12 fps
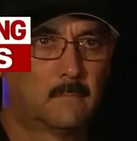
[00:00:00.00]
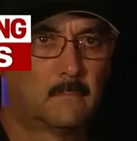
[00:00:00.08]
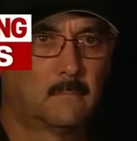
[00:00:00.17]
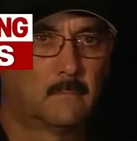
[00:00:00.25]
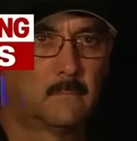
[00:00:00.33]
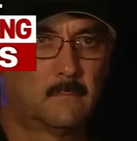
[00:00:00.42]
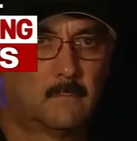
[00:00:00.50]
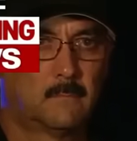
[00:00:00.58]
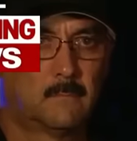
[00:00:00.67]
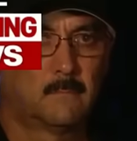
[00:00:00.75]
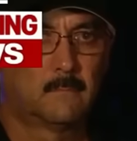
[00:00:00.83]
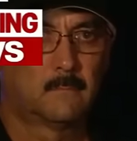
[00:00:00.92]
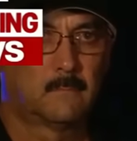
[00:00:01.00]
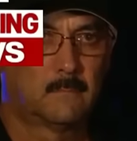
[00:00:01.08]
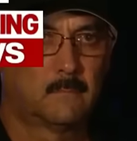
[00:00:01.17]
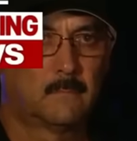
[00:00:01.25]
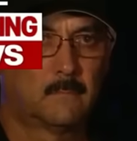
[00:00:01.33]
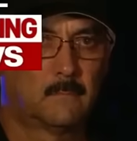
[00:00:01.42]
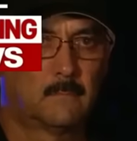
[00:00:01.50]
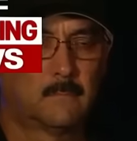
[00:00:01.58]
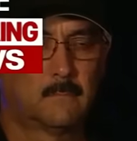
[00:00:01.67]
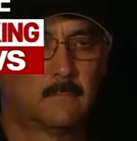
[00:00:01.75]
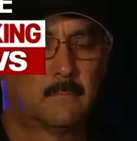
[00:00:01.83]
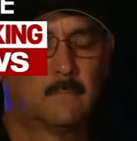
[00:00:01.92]

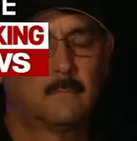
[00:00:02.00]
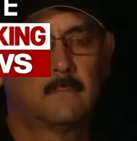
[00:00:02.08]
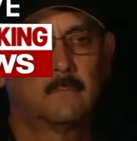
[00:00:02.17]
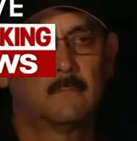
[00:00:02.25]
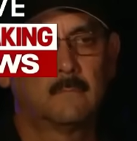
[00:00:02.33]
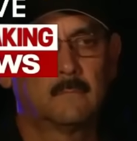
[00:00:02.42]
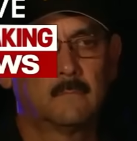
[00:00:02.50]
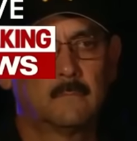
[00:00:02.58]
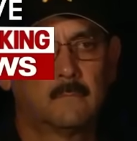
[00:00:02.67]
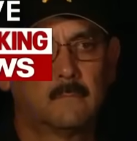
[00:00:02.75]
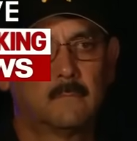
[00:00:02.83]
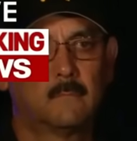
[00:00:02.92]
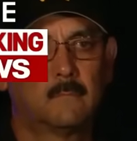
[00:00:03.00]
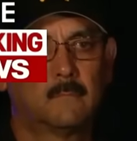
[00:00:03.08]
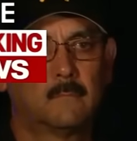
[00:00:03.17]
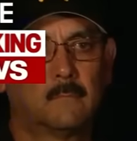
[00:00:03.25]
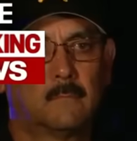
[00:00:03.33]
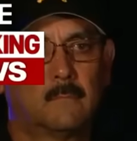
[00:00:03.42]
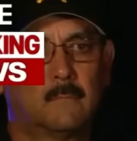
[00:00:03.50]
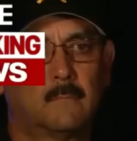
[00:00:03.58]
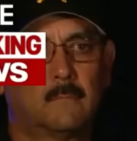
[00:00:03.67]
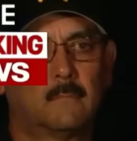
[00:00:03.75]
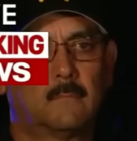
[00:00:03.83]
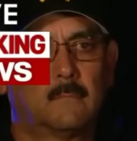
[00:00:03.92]

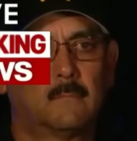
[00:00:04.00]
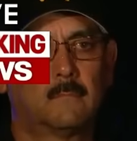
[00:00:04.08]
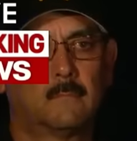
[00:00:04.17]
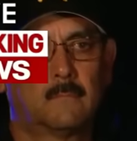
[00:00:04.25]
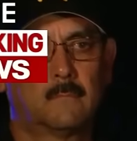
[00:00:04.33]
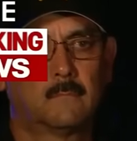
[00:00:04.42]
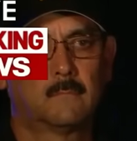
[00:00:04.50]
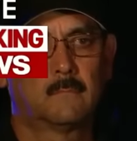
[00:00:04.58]
The person shown says nothing.